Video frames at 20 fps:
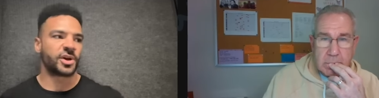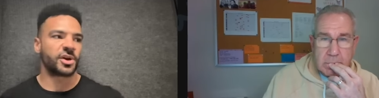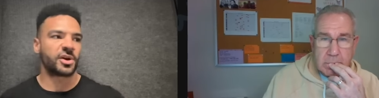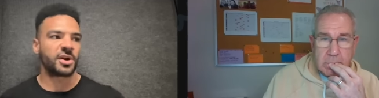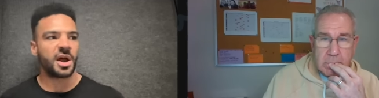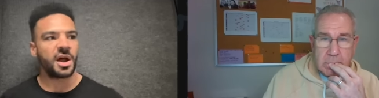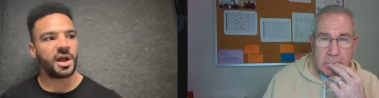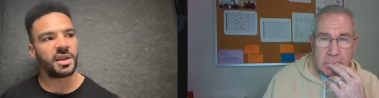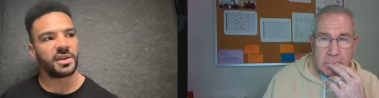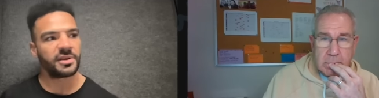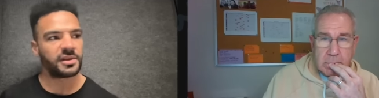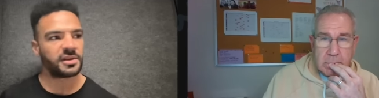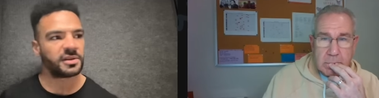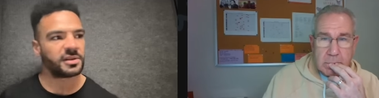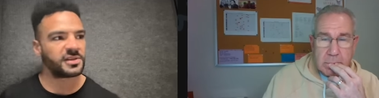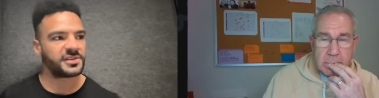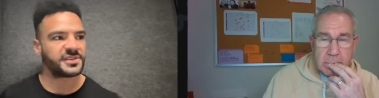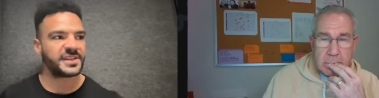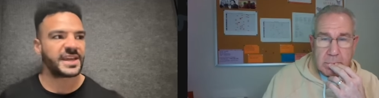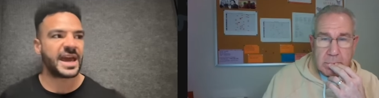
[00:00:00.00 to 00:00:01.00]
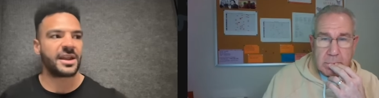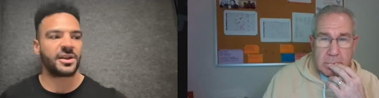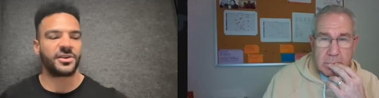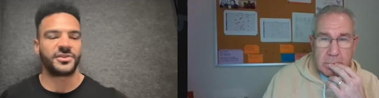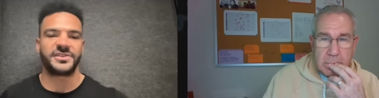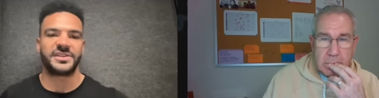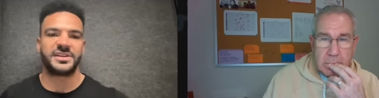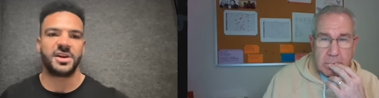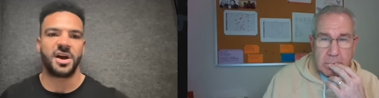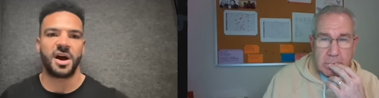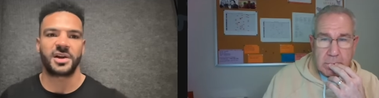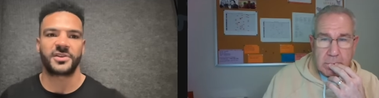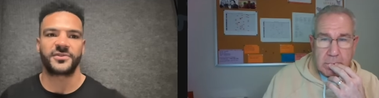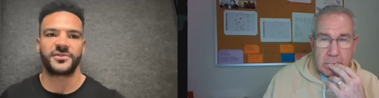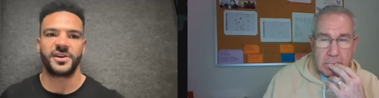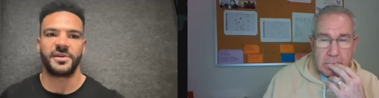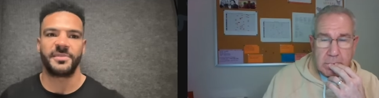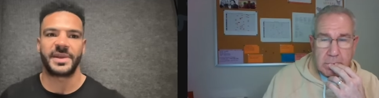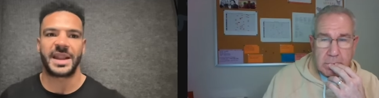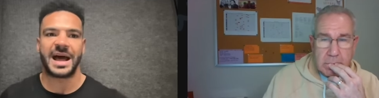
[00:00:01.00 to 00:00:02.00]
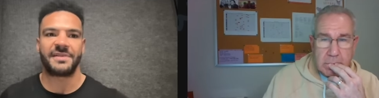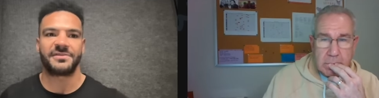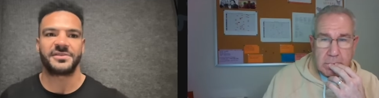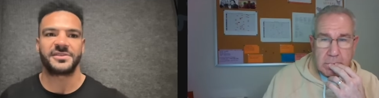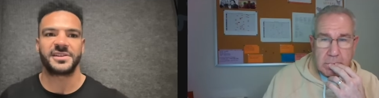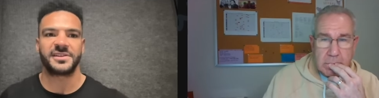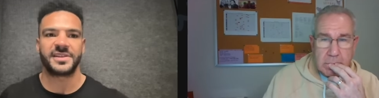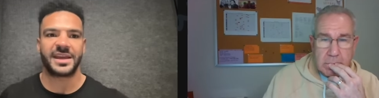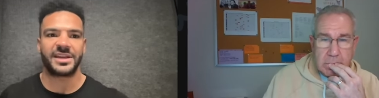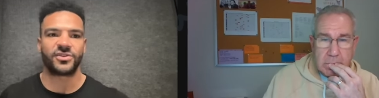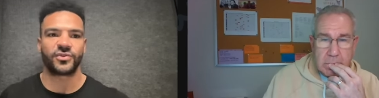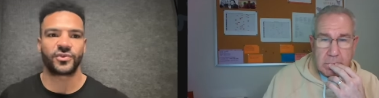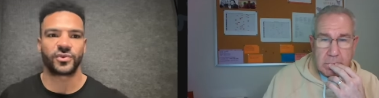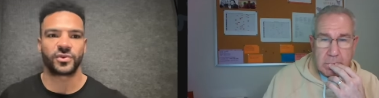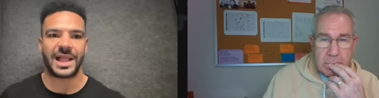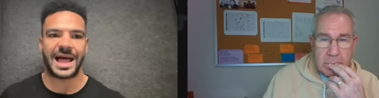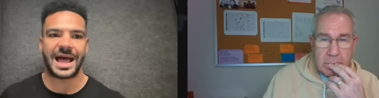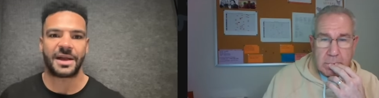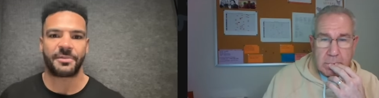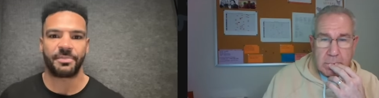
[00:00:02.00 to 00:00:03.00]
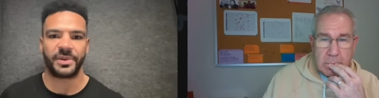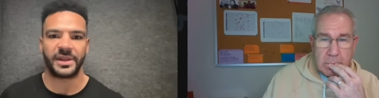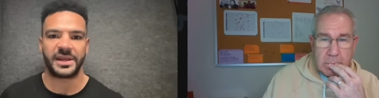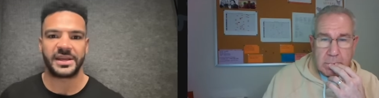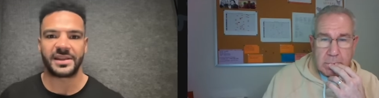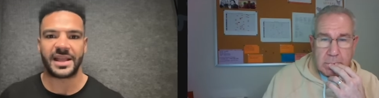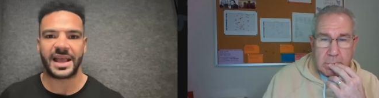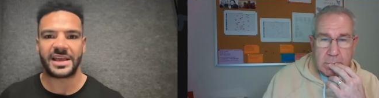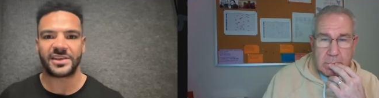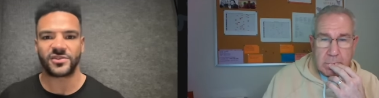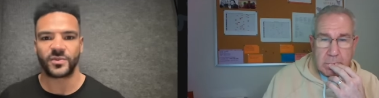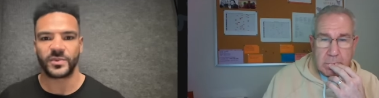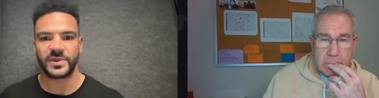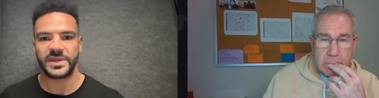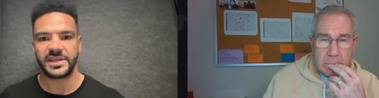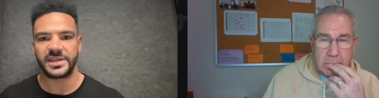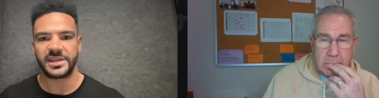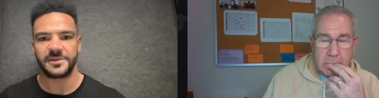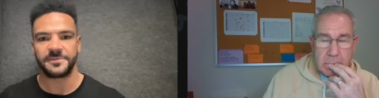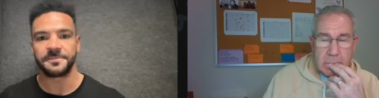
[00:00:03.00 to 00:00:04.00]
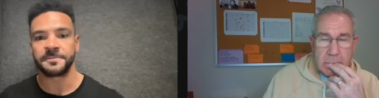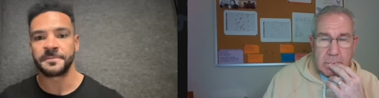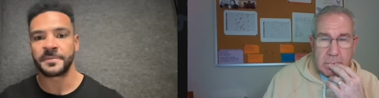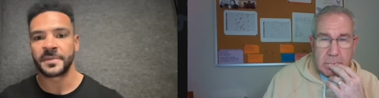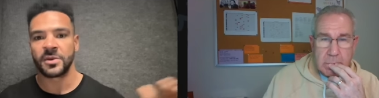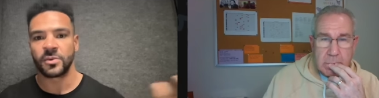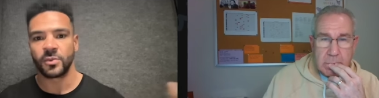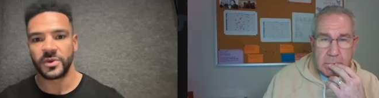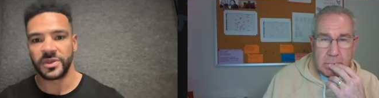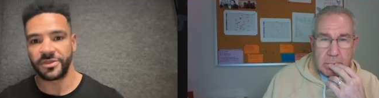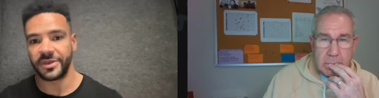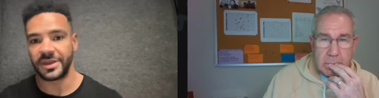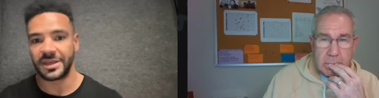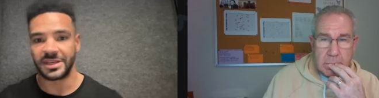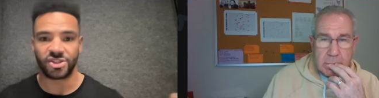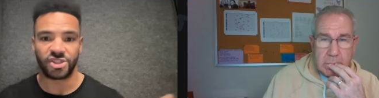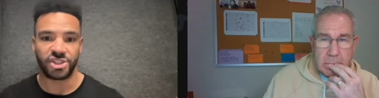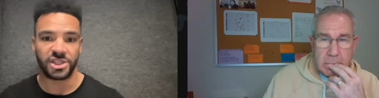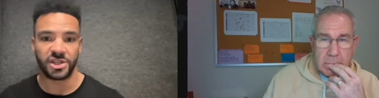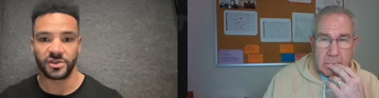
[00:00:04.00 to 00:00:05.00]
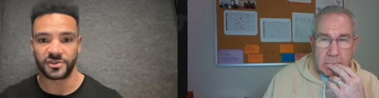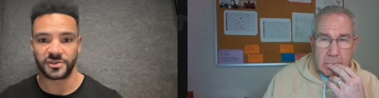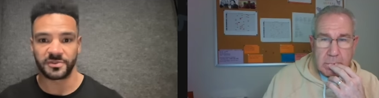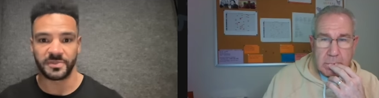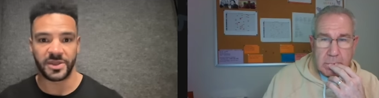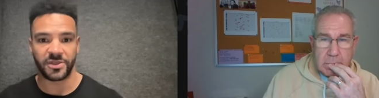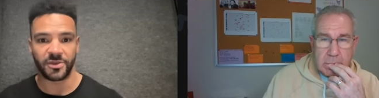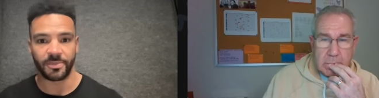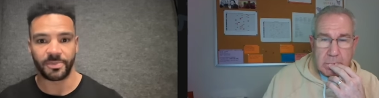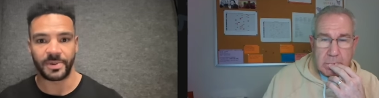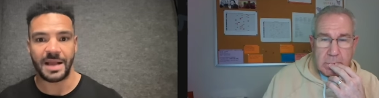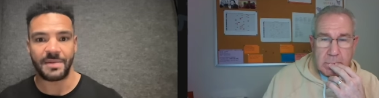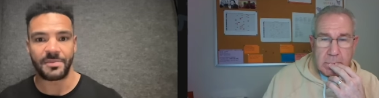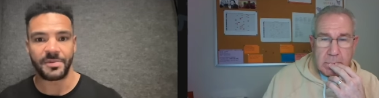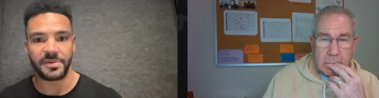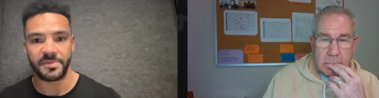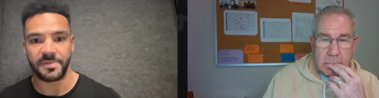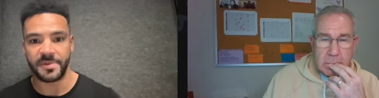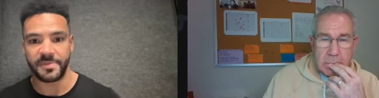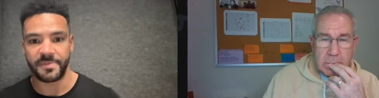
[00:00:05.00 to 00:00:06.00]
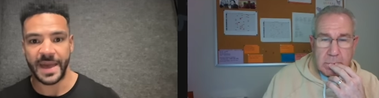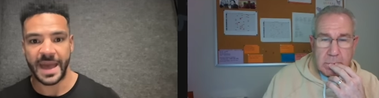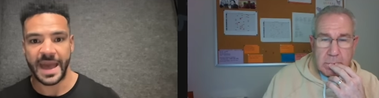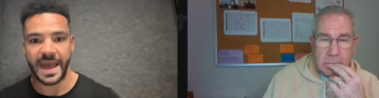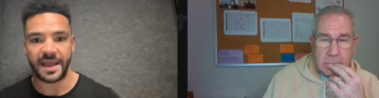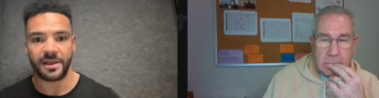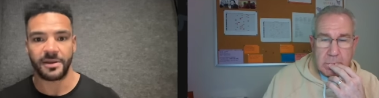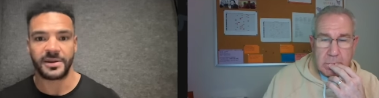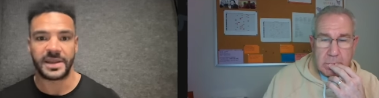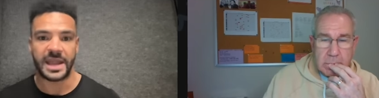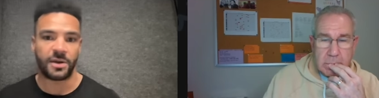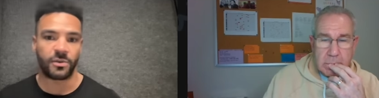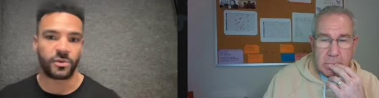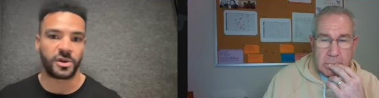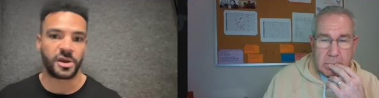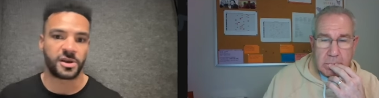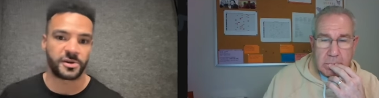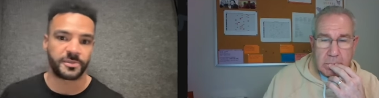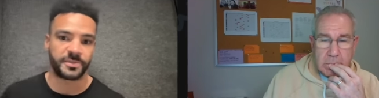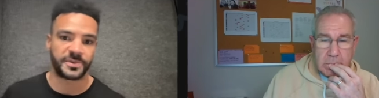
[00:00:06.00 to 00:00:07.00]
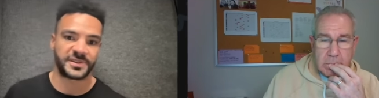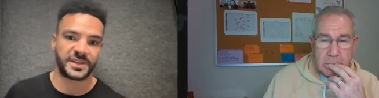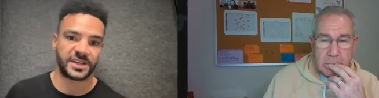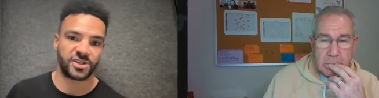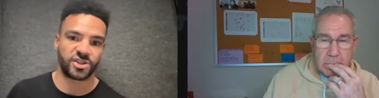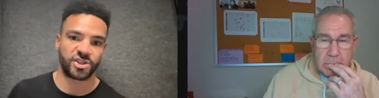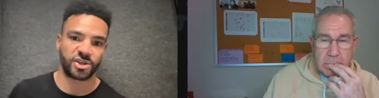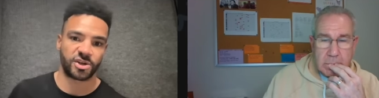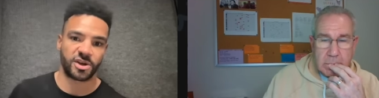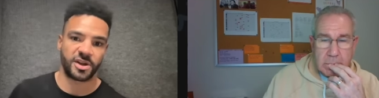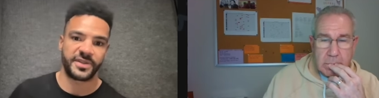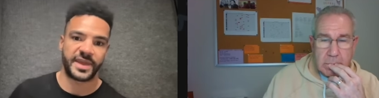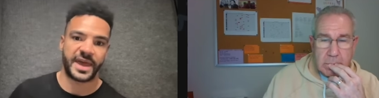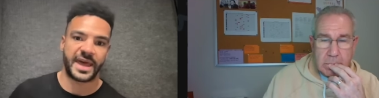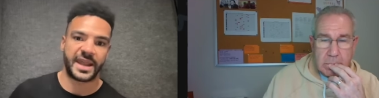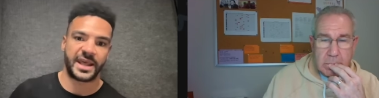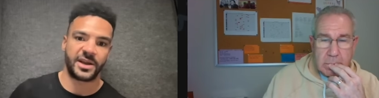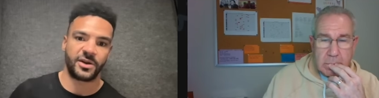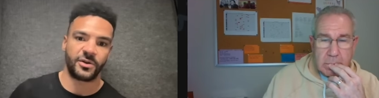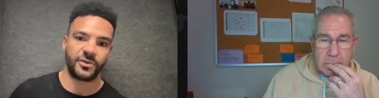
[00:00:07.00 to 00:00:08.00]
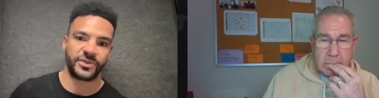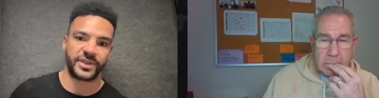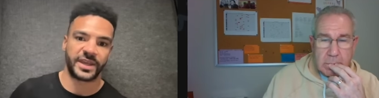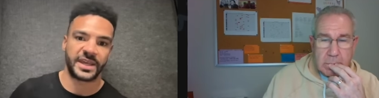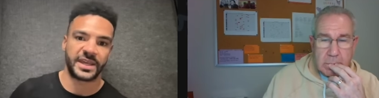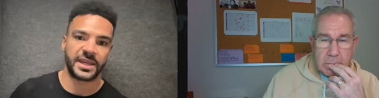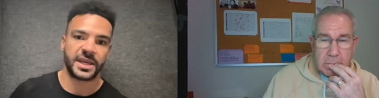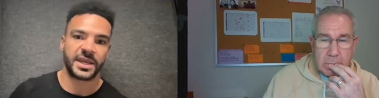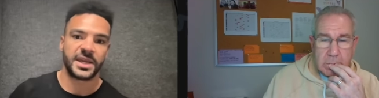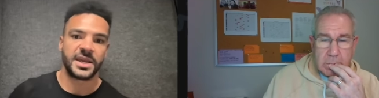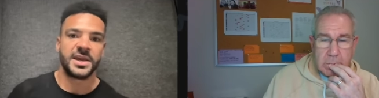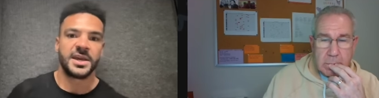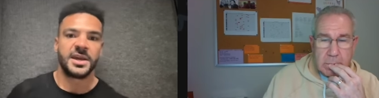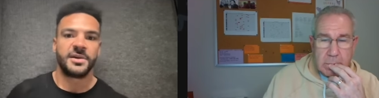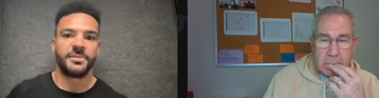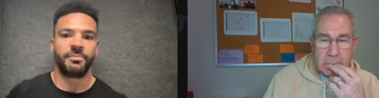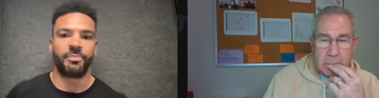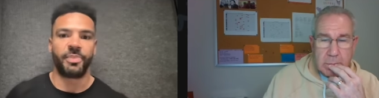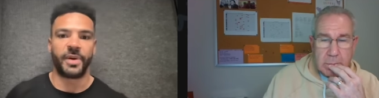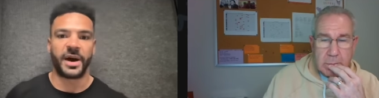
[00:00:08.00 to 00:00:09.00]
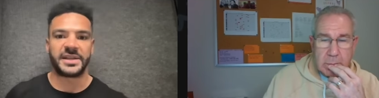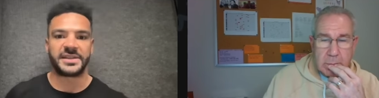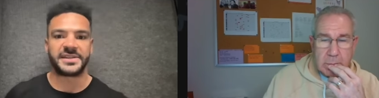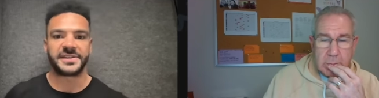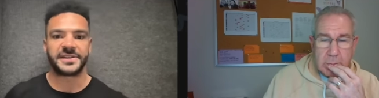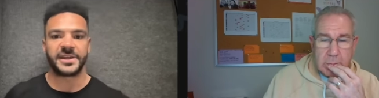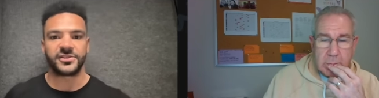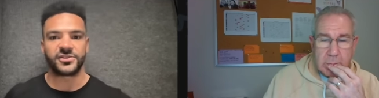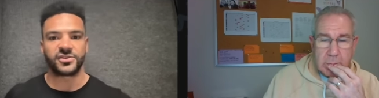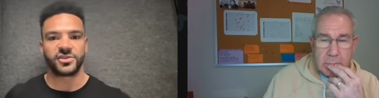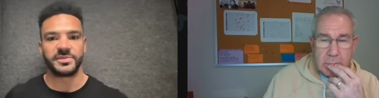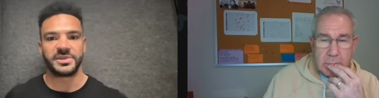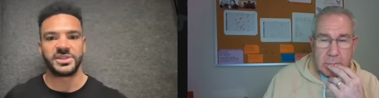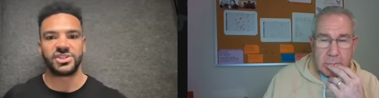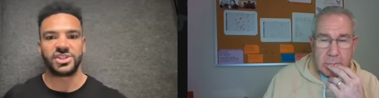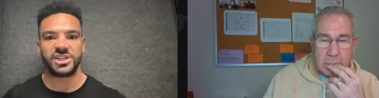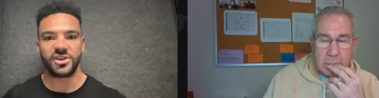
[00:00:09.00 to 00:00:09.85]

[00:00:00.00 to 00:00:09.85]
Speaker 1: turn on the Seattle Seahawks film, and obviously they had Drew Lock playing last week, and we think Geno Smith will probably be back. Not 100% sure on that, I don't think. But assuming